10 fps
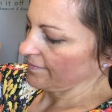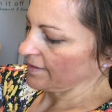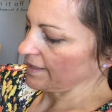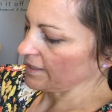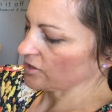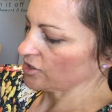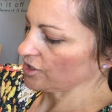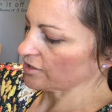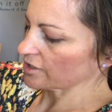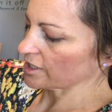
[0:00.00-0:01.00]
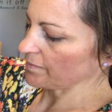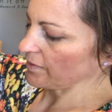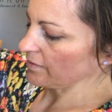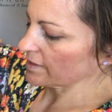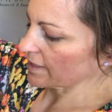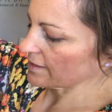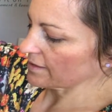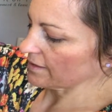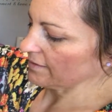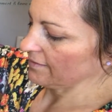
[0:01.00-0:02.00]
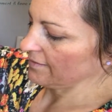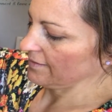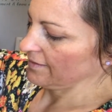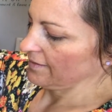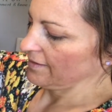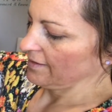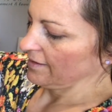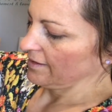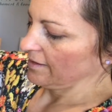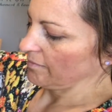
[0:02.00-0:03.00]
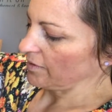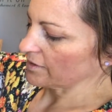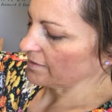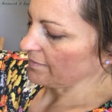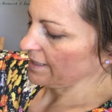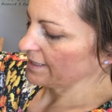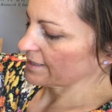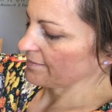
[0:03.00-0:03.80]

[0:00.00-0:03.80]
And then just use a spoon to get to the bottom bits.